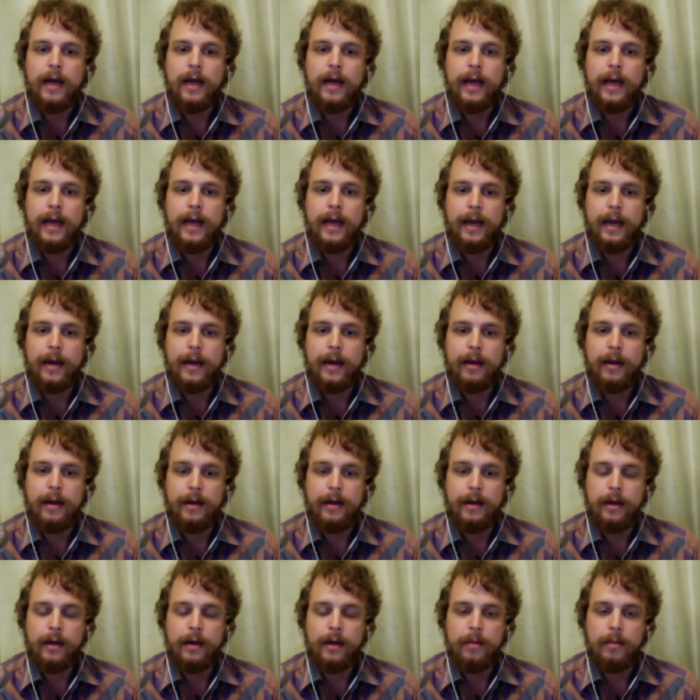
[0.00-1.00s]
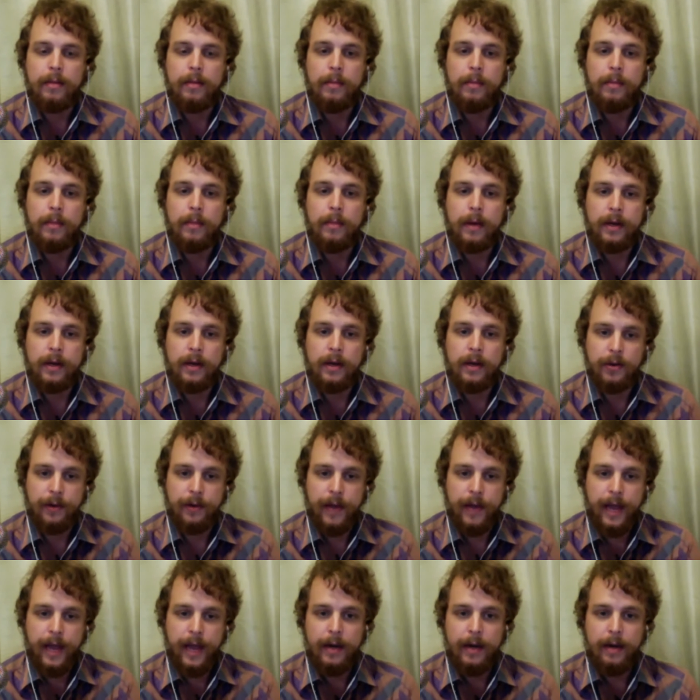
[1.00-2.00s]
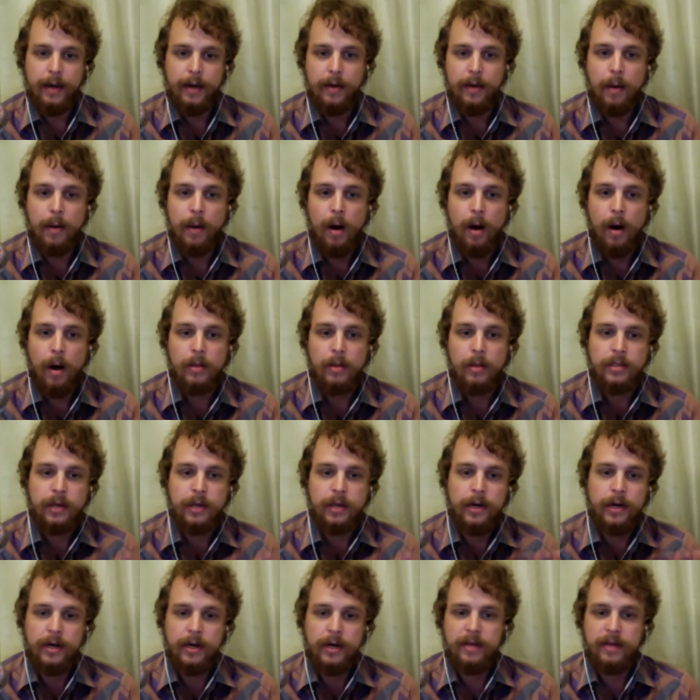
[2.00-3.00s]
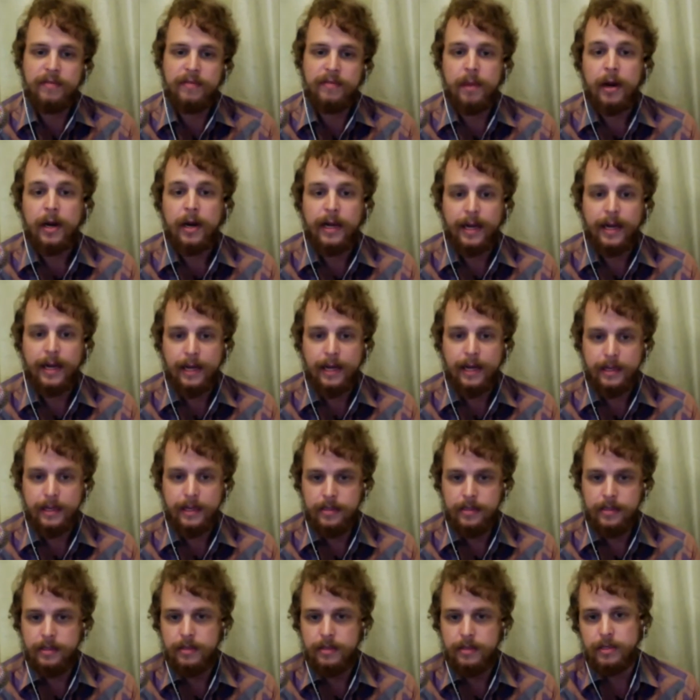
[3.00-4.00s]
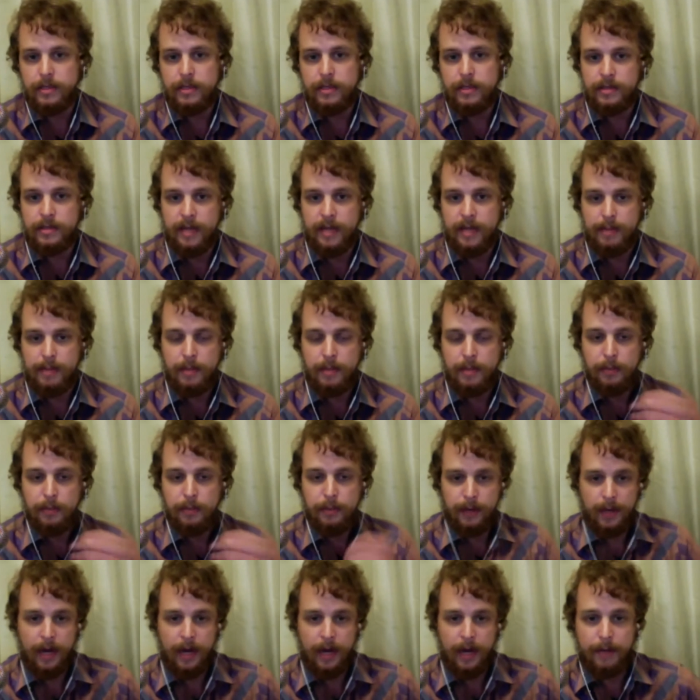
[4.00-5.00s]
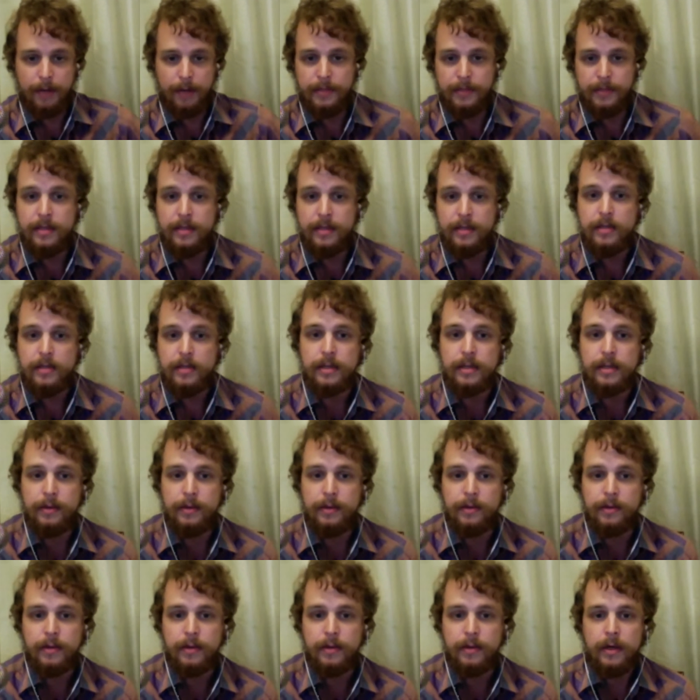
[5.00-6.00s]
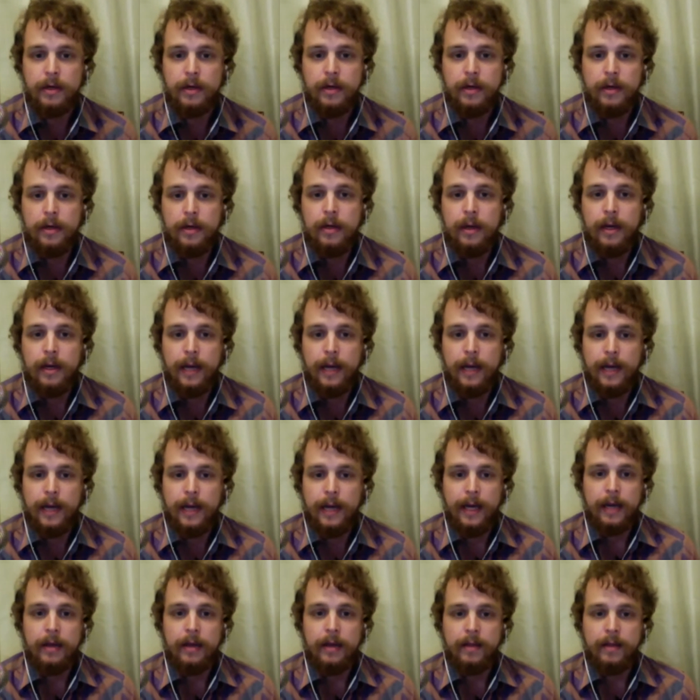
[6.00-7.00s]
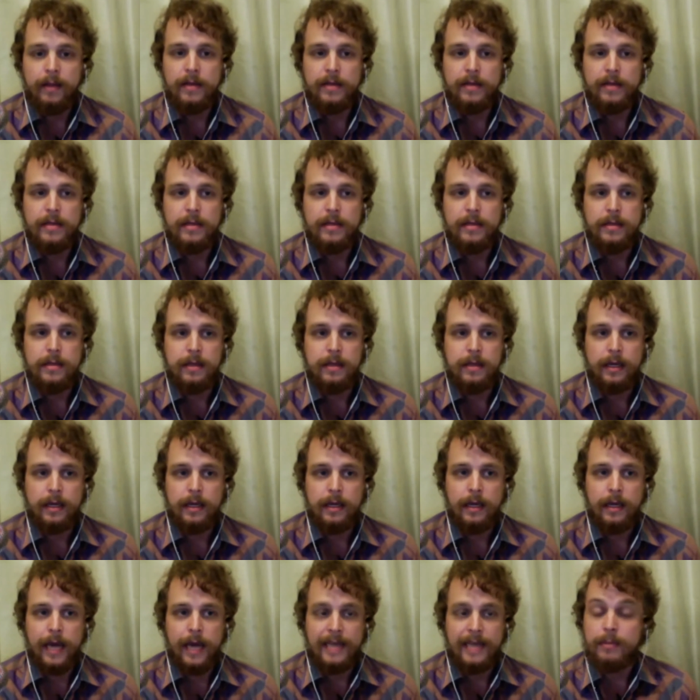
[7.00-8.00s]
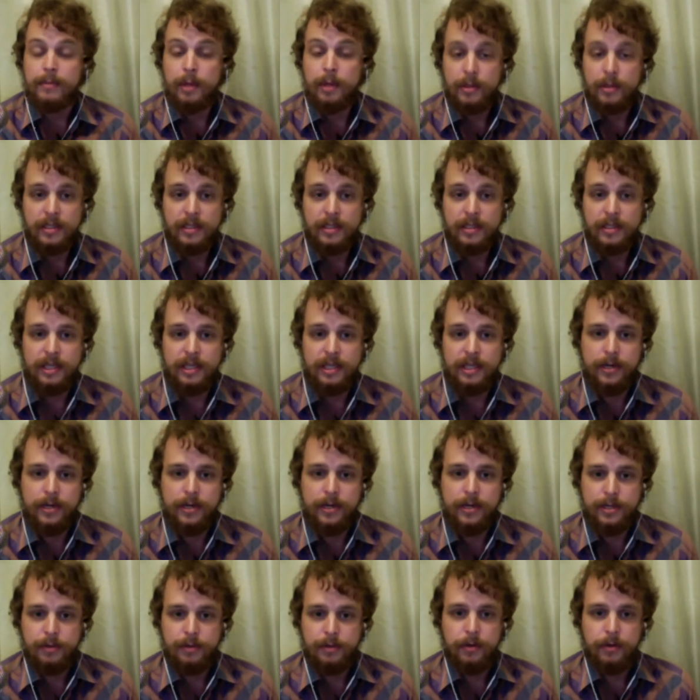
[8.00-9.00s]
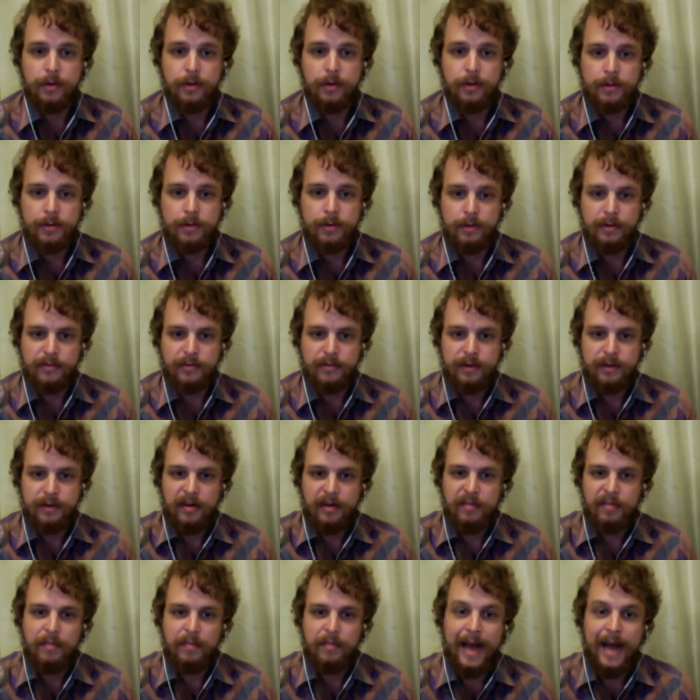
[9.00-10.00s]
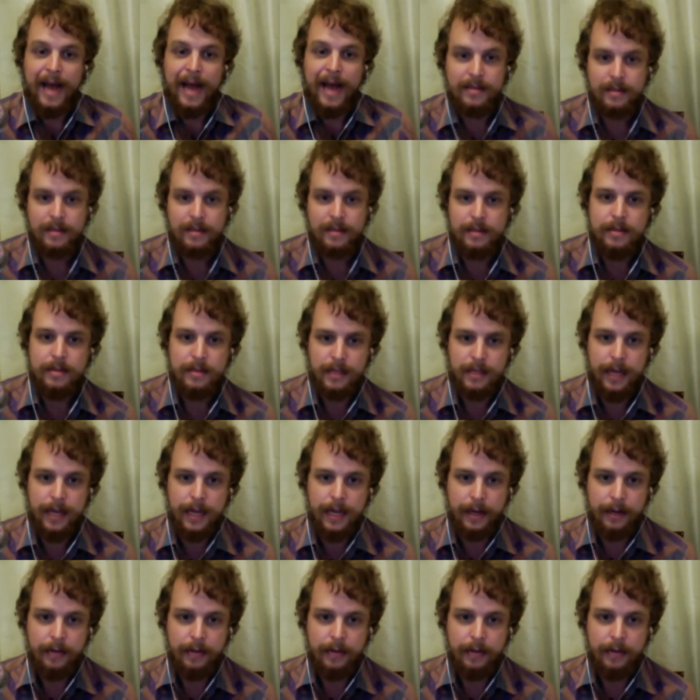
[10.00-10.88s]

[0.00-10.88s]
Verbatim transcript: and create alternative market institutions that people can opt into, and this is as a multi-generational goal to evolve past the state.